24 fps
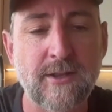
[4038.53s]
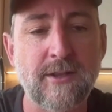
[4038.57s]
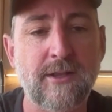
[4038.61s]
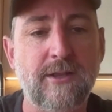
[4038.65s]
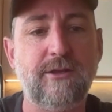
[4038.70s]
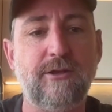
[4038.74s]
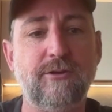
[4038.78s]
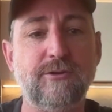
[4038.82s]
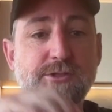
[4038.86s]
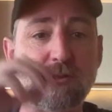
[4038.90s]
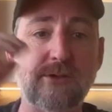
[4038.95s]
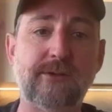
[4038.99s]

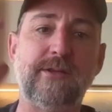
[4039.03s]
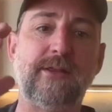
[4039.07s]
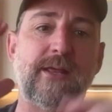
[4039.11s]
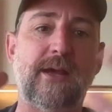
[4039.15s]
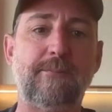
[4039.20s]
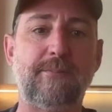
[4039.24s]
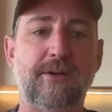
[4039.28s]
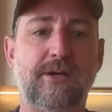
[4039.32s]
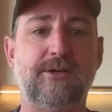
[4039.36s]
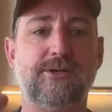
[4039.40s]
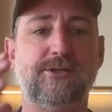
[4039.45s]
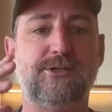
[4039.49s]
You're doing that
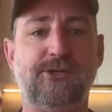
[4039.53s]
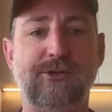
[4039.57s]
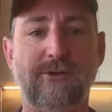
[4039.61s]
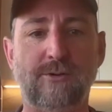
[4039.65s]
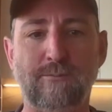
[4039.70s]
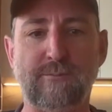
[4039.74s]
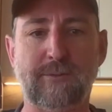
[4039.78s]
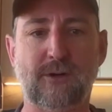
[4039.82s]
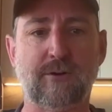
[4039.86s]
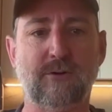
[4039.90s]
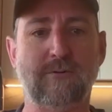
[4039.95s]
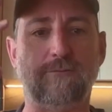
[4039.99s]
because your
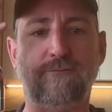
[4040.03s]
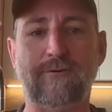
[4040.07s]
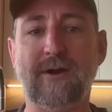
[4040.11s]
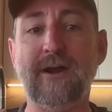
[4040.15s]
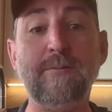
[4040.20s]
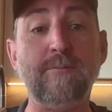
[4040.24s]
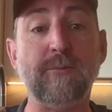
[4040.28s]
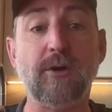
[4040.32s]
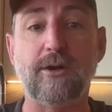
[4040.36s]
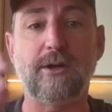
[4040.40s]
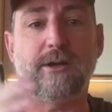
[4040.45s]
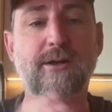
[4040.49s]
moral
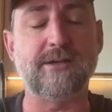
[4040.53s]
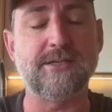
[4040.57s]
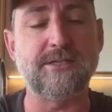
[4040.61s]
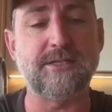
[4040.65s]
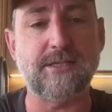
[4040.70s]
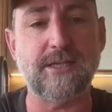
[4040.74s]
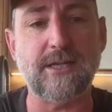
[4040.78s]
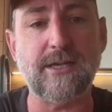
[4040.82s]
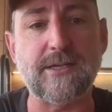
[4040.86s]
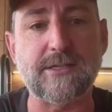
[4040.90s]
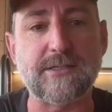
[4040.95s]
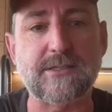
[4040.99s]
framework is
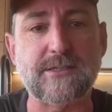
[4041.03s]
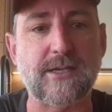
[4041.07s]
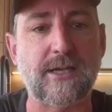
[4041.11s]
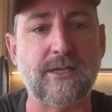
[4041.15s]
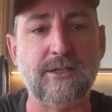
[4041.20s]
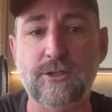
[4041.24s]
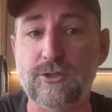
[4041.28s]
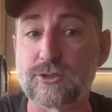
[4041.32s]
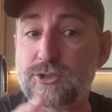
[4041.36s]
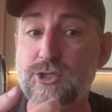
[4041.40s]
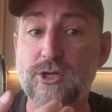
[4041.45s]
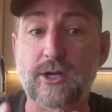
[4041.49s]
this, and
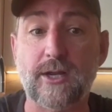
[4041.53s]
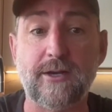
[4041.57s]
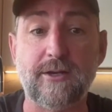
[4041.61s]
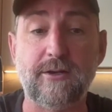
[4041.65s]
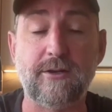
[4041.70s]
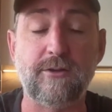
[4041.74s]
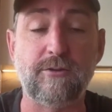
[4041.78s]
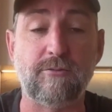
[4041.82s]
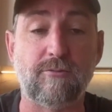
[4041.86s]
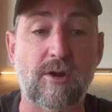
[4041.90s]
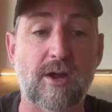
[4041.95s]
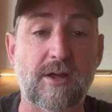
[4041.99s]
you're trying to do
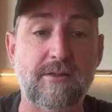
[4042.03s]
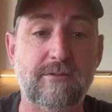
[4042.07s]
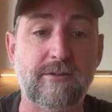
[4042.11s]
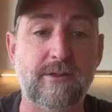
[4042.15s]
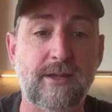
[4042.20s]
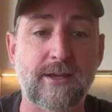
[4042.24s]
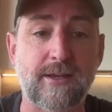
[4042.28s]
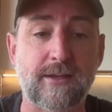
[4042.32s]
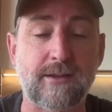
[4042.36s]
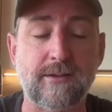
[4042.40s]
the right thing.